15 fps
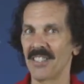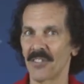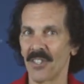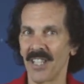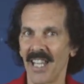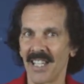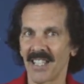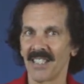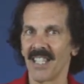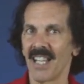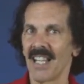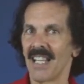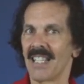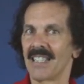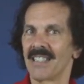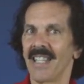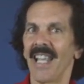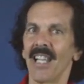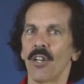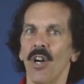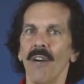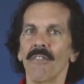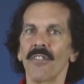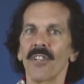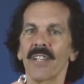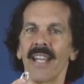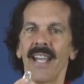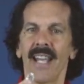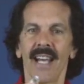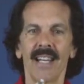So they can take it off their
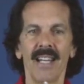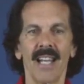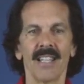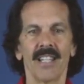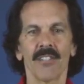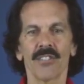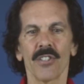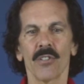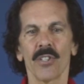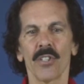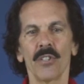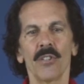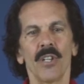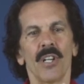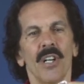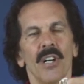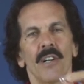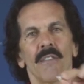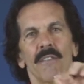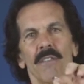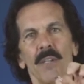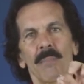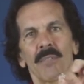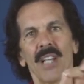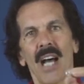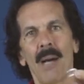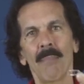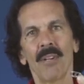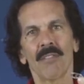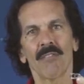can, and there's a little flip
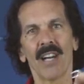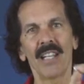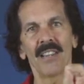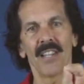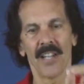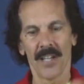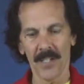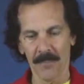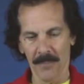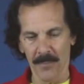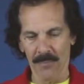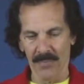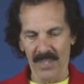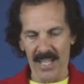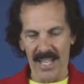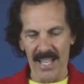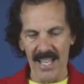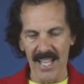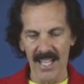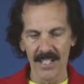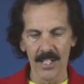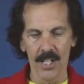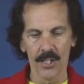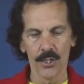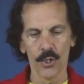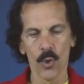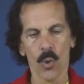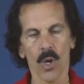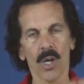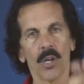top right there, and
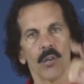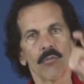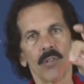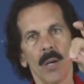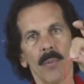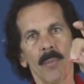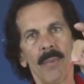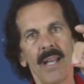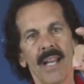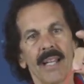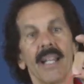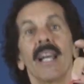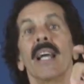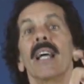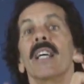your rubber band.